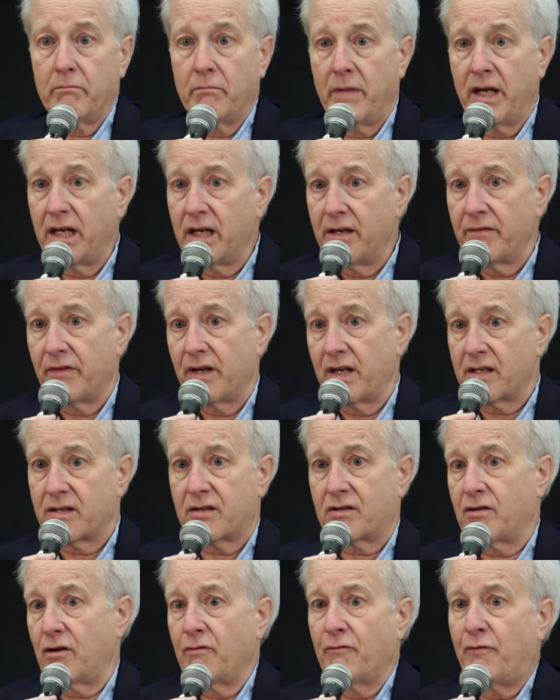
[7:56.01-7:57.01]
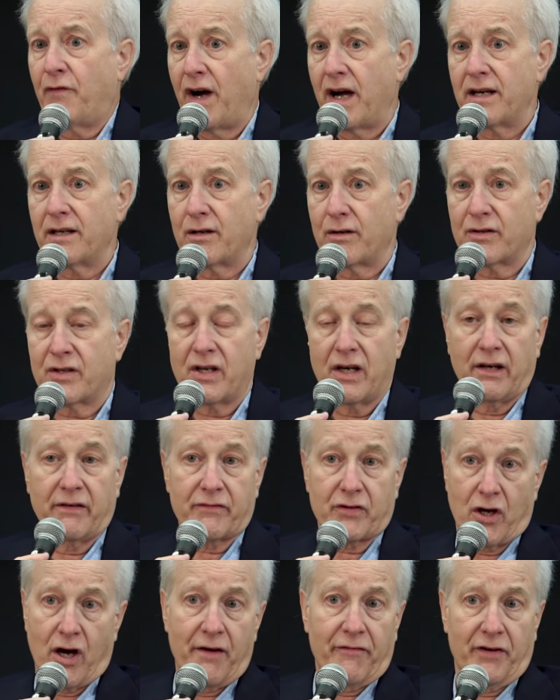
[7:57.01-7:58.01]
many of us don't find
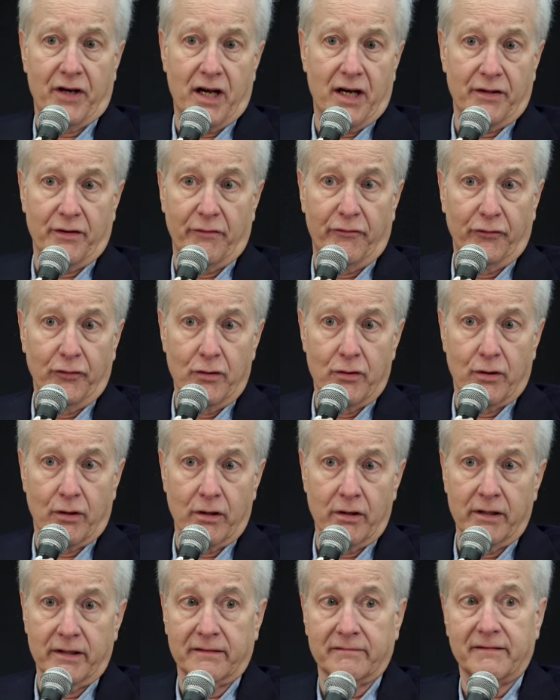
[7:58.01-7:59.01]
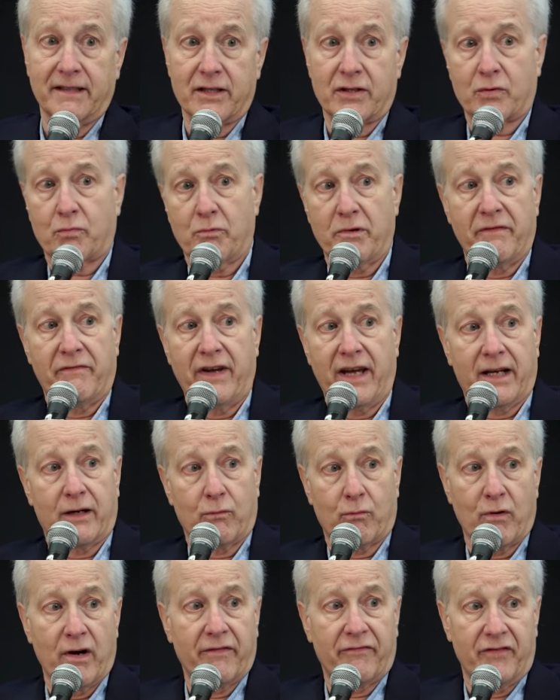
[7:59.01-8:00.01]
ourselves often on the floor unless we've had a
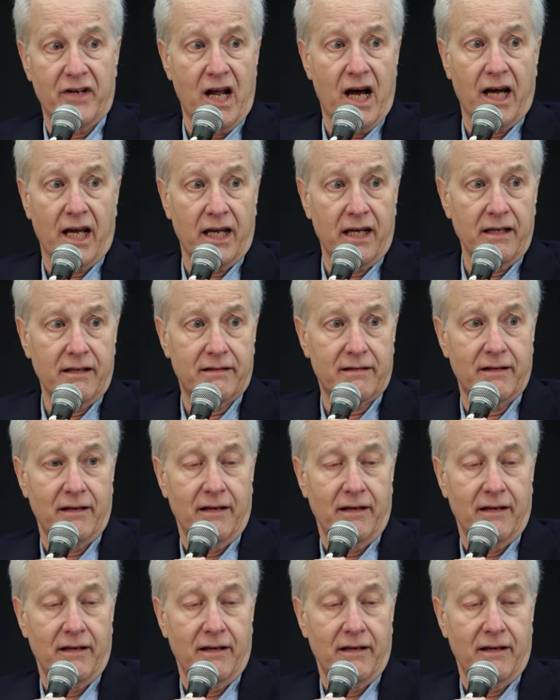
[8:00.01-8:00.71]
rough night